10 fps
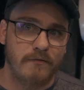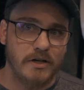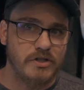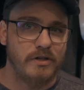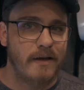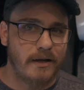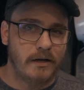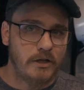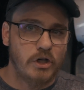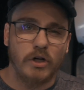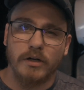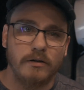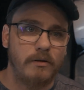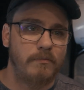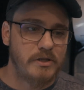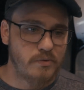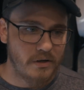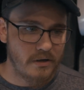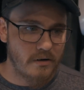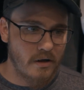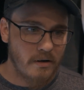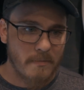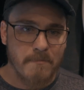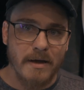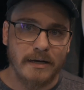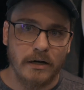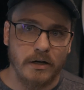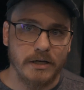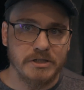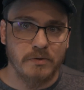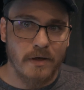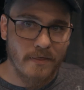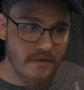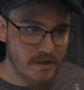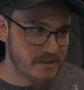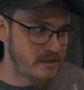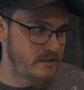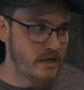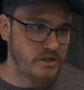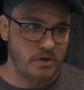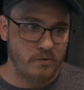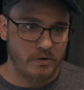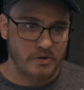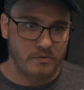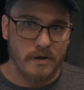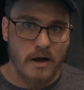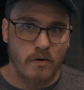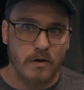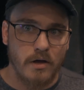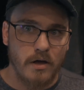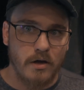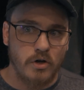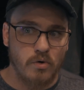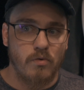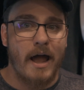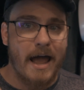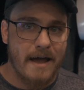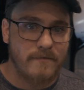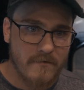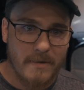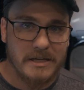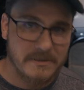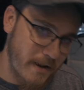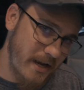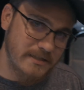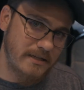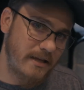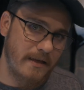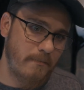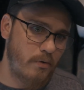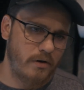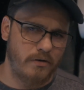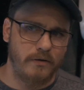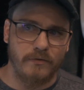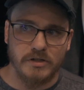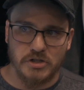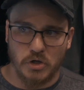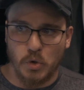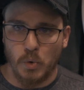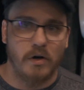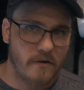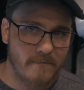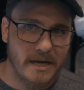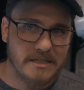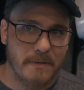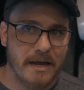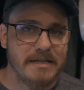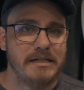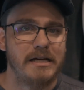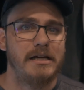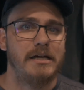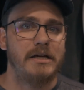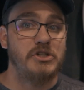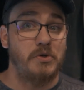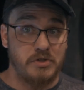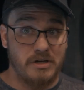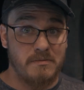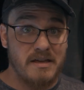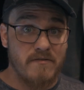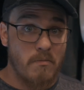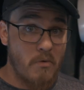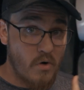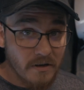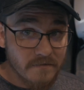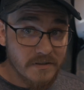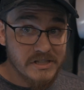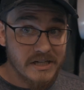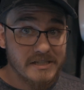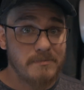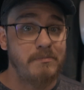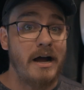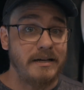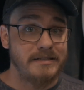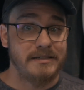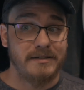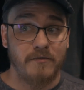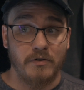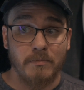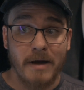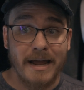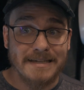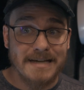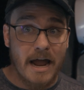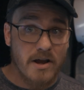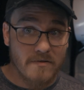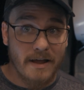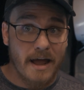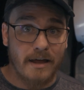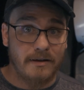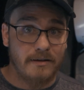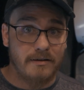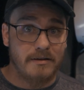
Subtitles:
eventually like a curtain in my bed area, so that this is actually going to now cool half of my space at that point, or even just a quarter of my space. So it's going to be even more efficient. But for my entire van,